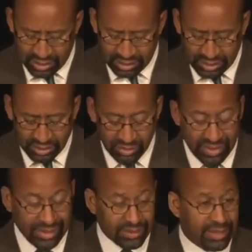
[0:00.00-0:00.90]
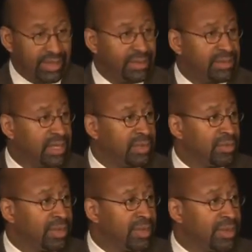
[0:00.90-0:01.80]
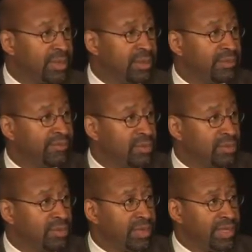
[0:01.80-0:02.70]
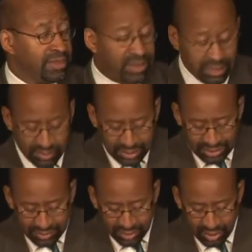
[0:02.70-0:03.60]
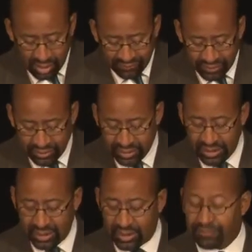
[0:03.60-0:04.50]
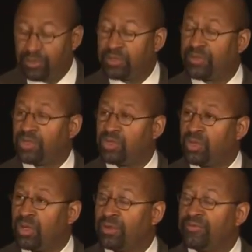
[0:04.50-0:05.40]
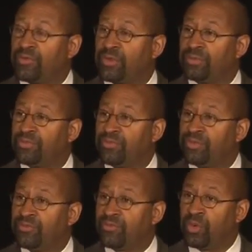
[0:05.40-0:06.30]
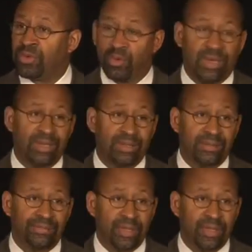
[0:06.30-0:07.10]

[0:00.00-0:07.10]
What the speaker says: Since 2008, January of 2008, when I came into office, I pushed very strong for improved water quality.